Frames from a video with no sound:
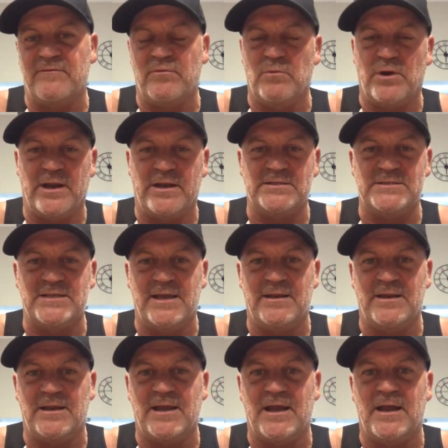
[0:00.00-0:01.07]
From what I
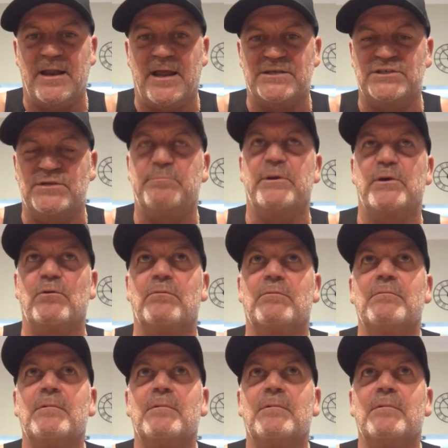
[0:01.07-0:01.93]
understand, you can't actually build